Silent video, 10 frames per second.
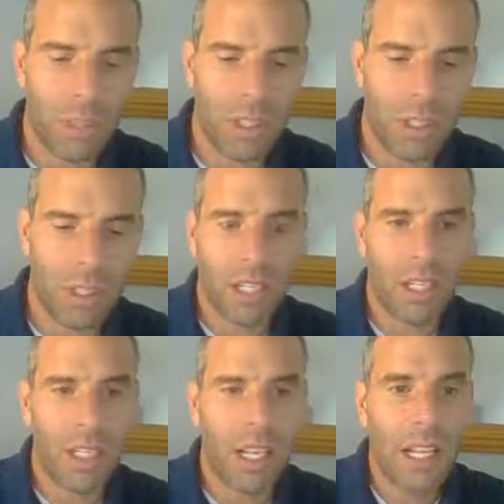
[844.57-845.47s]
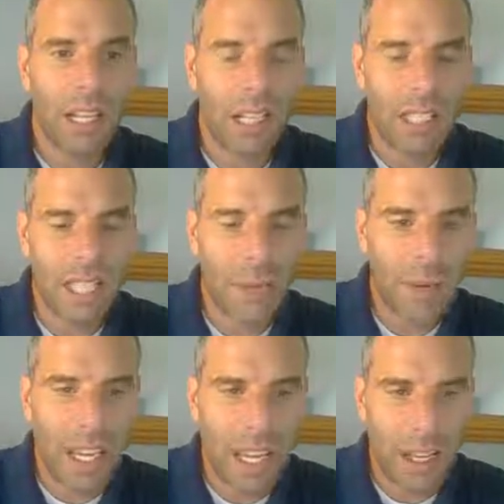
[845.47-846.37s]
couple words here.
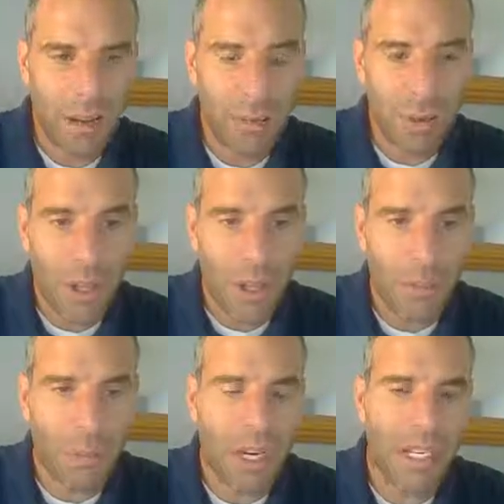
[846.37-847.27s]
Let's say we have